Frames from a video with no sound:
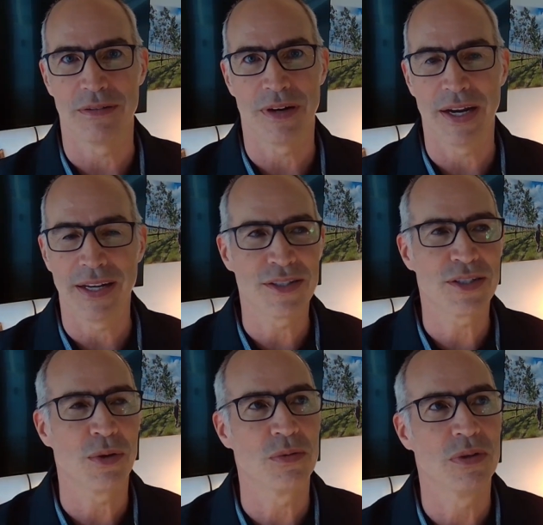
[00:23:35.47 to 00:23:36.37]
Right. And
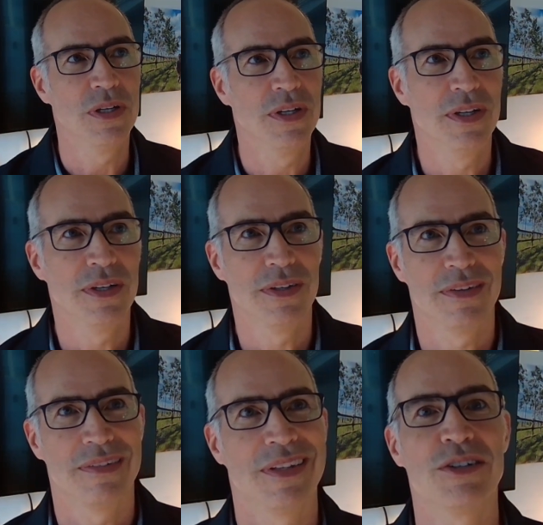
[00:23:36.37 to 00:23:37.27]
so
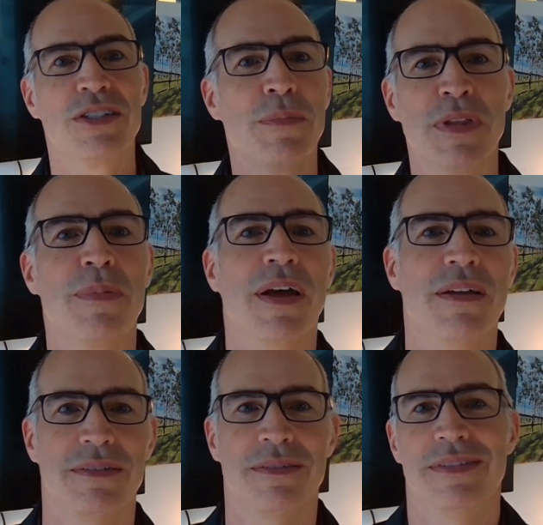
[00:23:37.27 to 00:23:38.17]
there's something about